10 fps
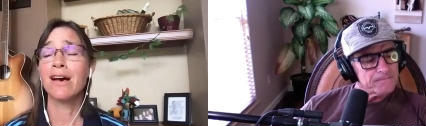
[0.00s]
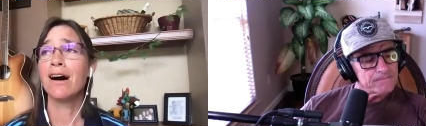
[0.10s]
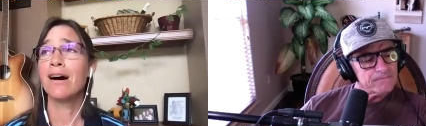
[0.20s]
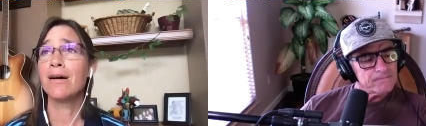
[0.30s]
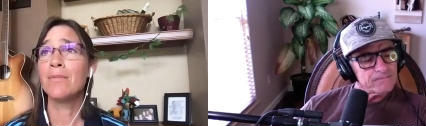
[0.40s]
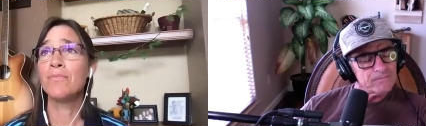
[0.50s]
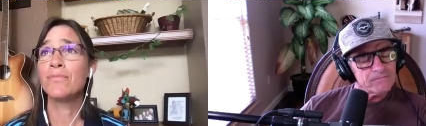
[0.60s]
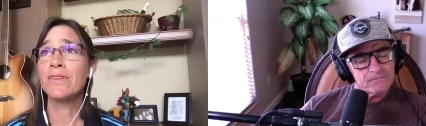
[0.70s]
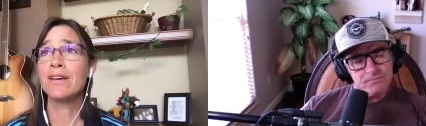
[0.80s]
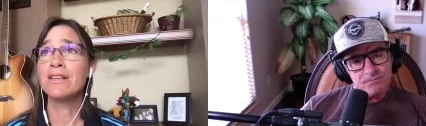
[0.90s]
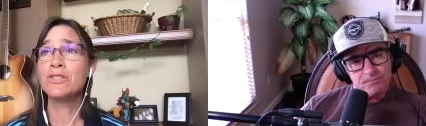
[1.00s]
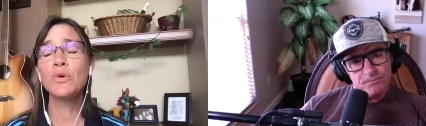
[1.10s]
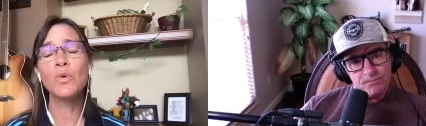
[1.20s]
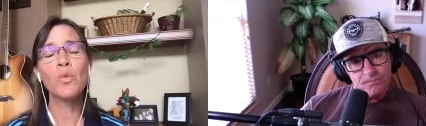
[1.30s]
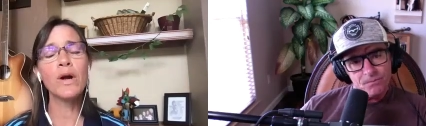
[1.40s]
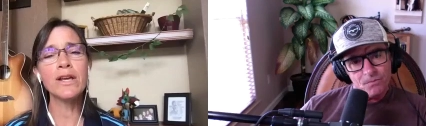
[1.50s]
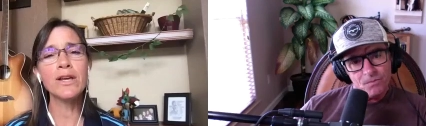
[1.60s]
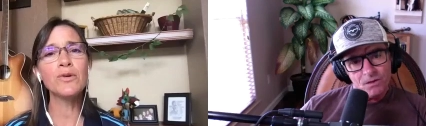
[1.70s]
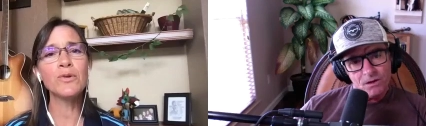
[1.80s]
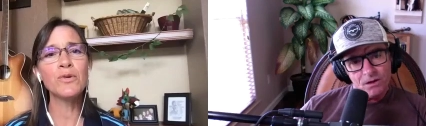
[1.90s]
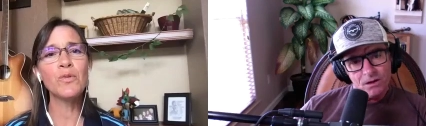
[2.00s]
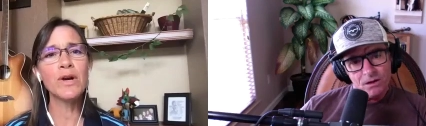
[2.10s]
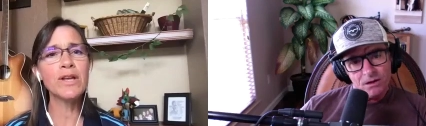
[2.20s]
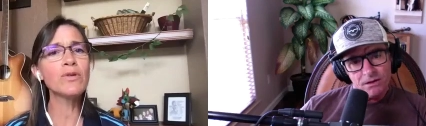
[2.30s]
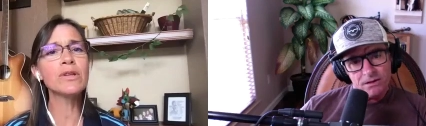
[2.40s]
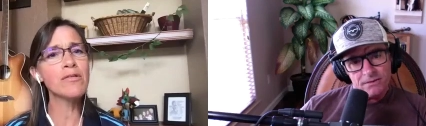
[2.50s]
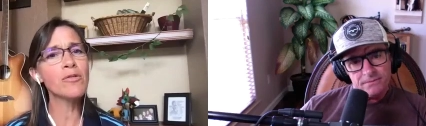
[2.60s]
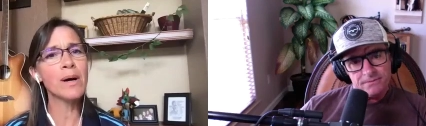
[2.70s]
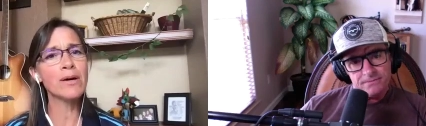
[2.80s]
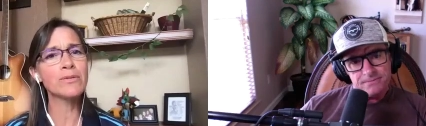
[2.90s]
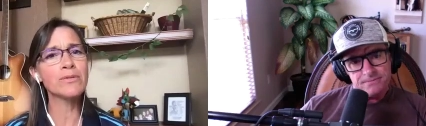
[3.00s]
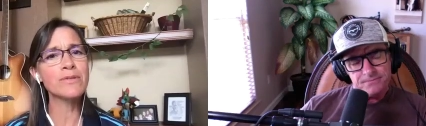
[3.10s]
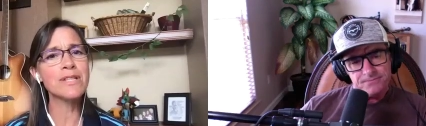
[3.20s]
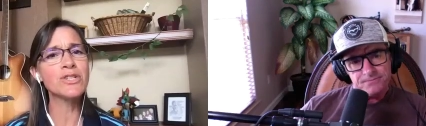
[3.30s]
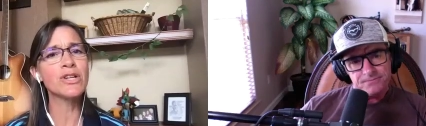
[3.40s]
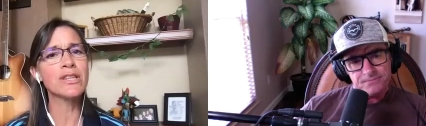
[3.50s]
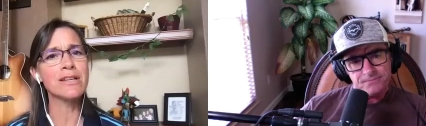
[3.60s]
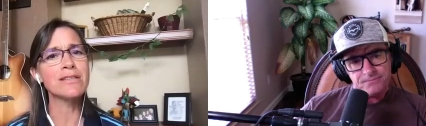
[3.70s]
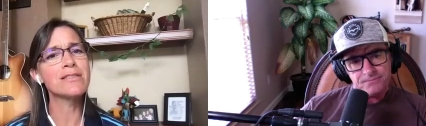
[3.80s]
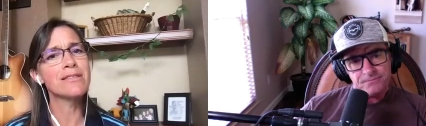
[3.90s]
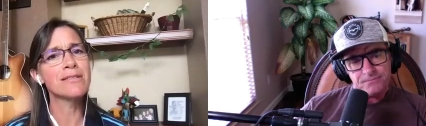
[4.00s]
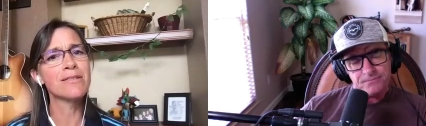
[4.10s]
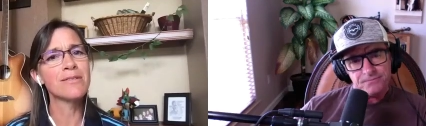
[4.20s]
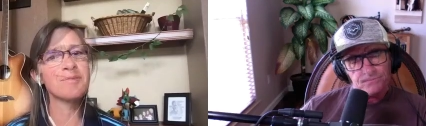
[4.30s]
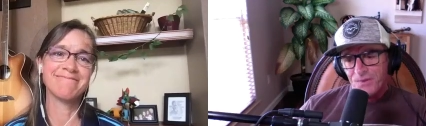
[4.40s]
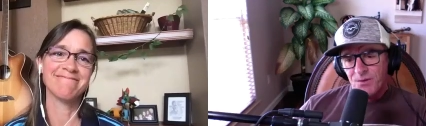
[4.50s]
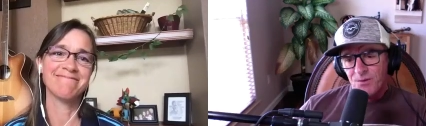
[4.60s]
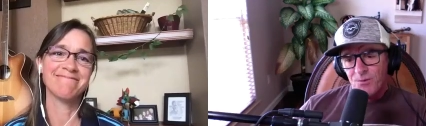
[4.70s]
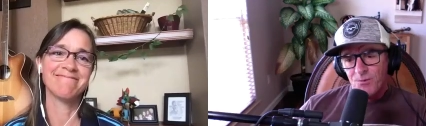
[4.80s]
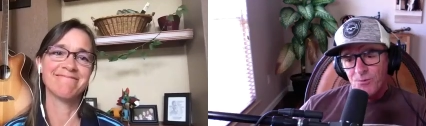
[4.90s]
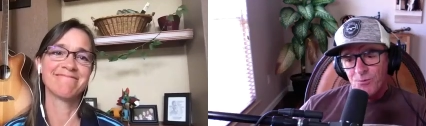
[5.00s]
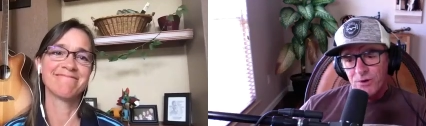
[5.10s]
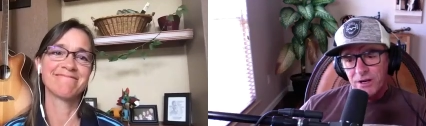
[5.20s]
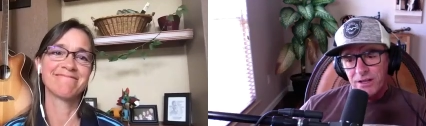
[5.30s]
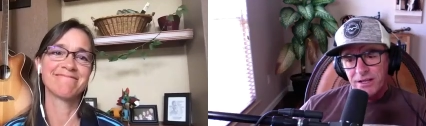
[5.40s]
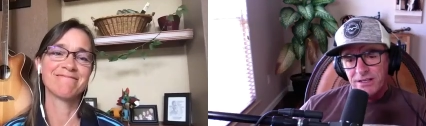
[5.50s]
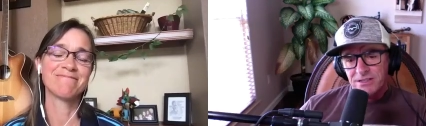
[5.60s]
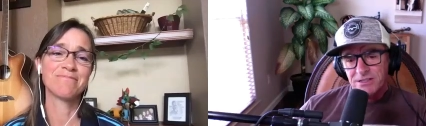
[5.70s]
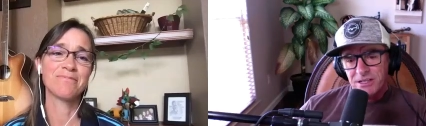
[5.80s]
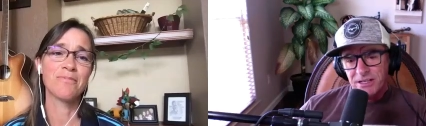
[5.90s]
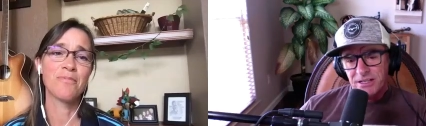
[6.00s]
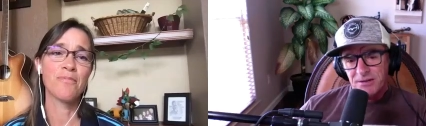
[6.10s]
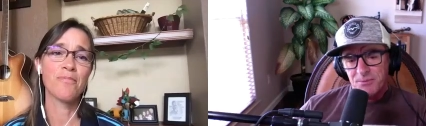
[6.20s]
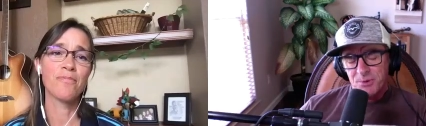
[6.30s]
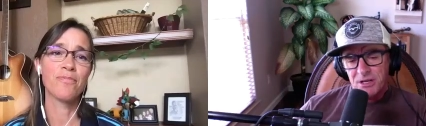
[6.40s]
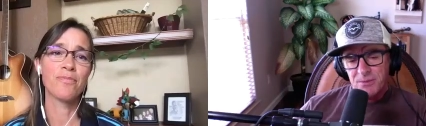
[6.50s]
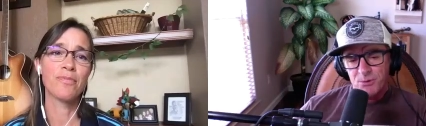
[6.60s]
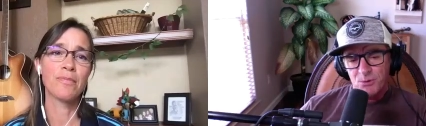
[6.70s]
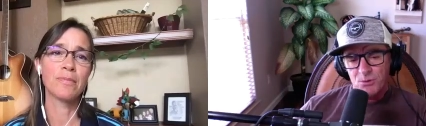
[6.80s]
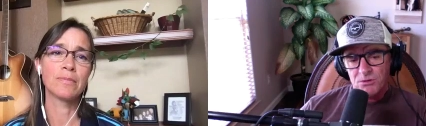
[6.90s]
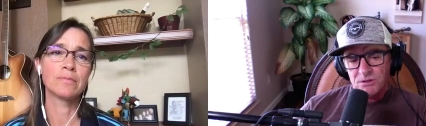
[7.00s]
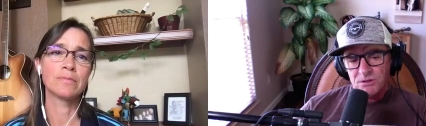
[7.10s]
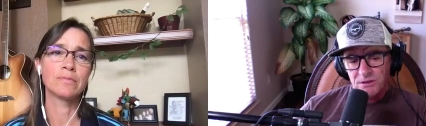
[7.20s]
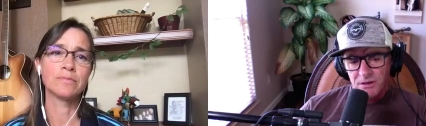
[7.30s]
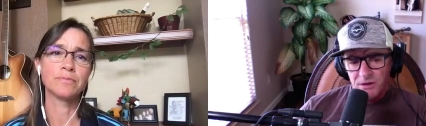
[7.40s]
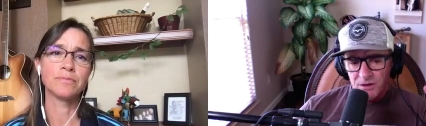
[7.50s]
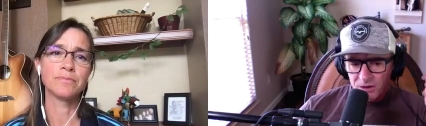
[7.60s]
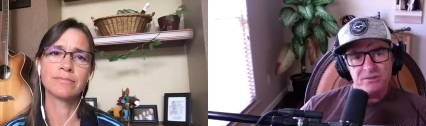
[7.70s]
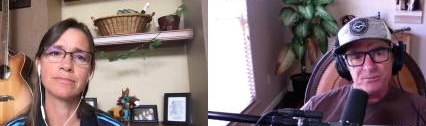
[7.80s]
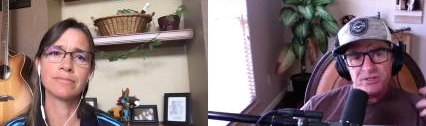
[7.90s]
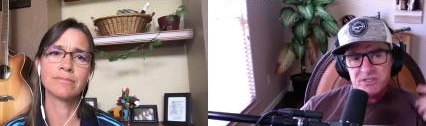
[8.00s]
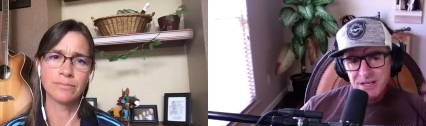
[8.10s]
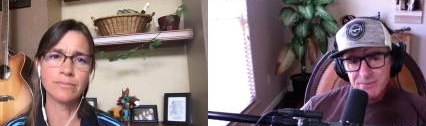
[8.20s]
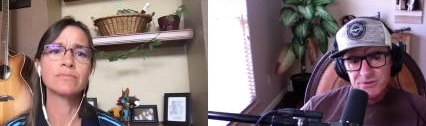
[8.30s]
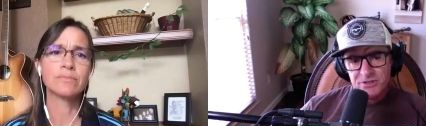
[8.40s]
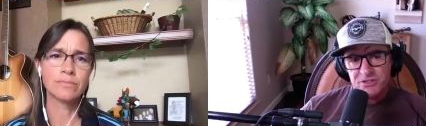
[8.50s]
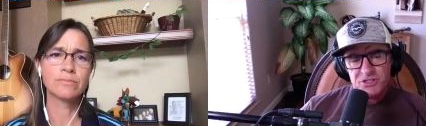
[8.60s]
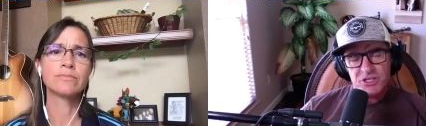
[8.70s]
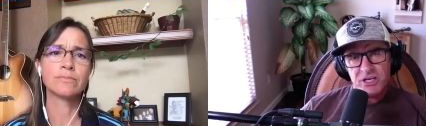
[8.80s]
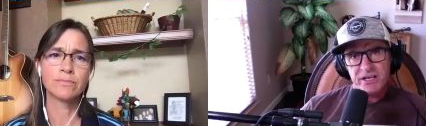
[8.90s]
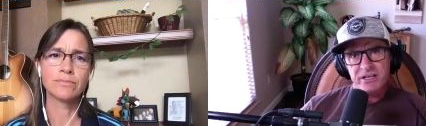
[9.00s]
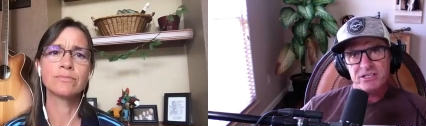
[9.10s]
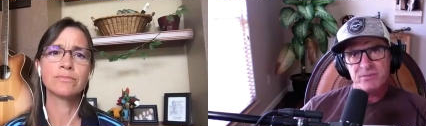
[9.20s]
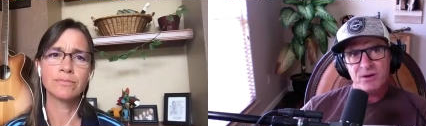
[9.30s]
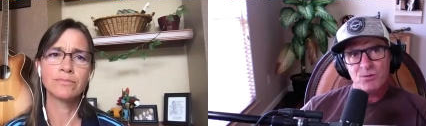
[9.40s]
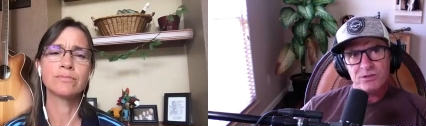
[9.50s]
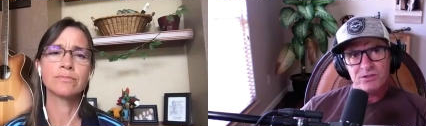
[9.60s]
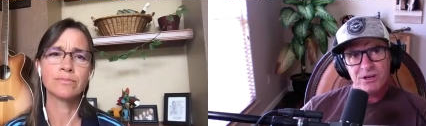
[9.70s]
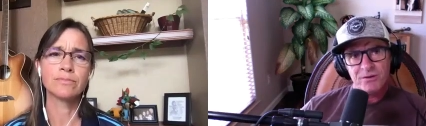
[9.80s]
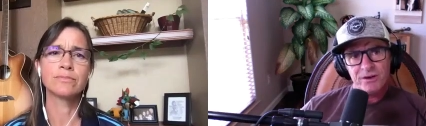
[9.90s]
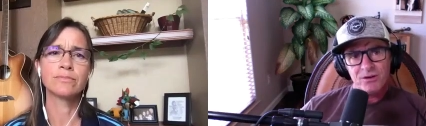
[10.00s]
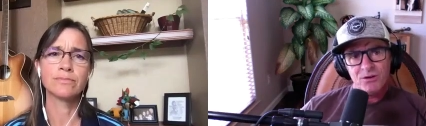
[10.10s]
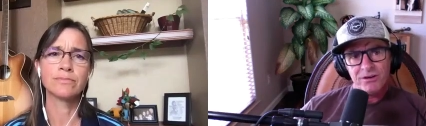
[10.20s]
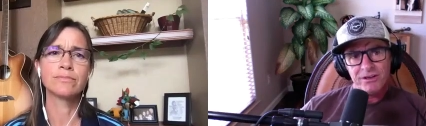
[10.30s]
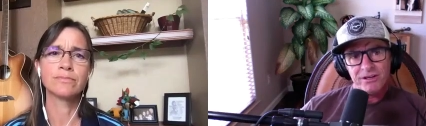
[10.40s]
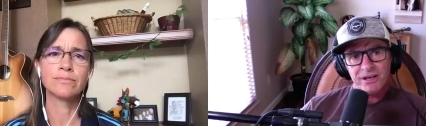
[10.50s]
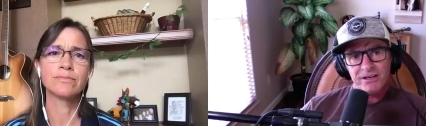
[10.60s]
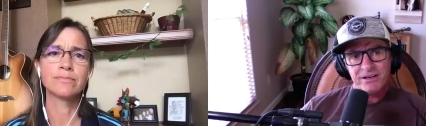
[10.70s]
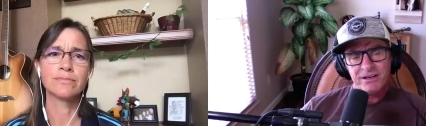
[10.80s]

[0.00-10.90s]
Speaker 1: Um, so what do you what do you love about teaching these?
Speaker 2: Really seeing people's perceptions change about what's going on, and